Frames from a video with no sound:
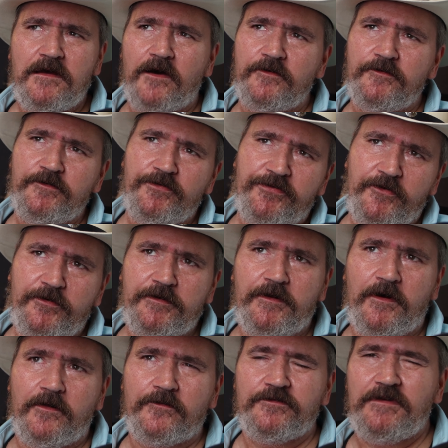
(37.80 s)

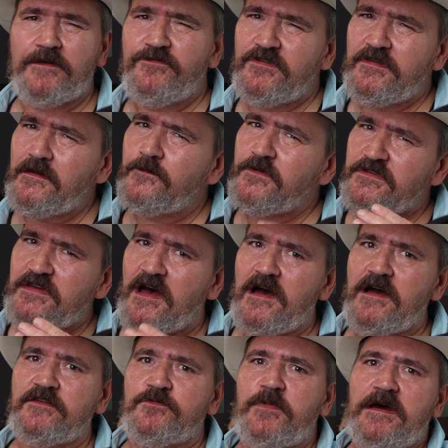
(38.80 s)
$130. I've seen them as
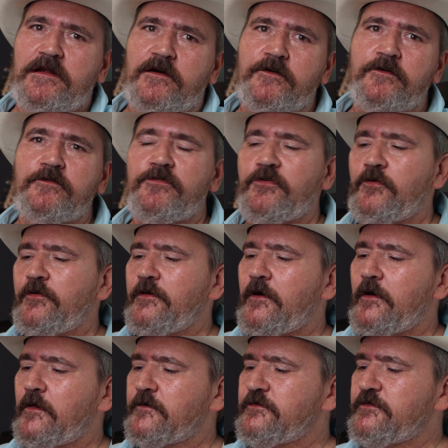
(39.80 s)
high as about
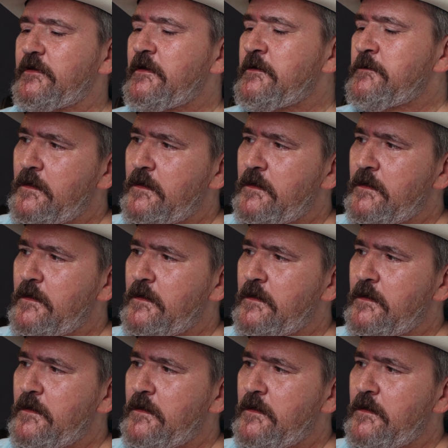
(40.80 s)
$130.